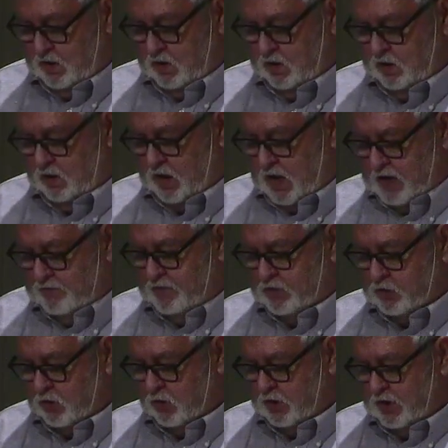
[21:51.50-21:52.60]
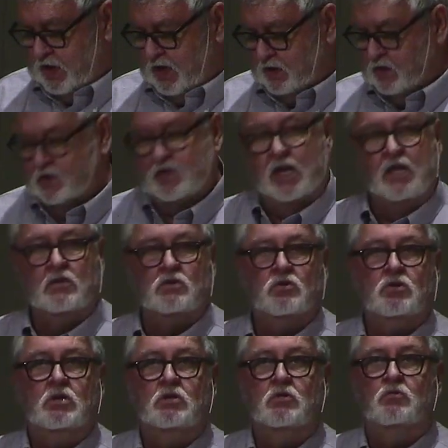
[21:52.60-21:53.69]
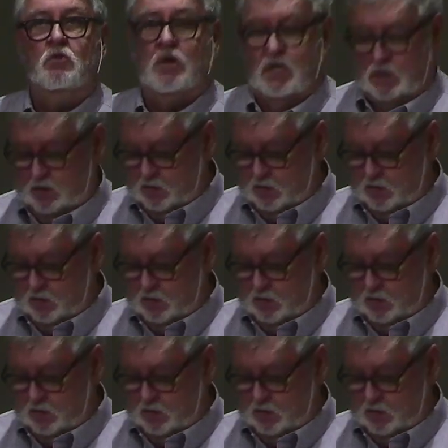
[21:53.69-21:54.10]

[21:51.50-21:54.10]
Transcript: Life is learning how to dance in the rain.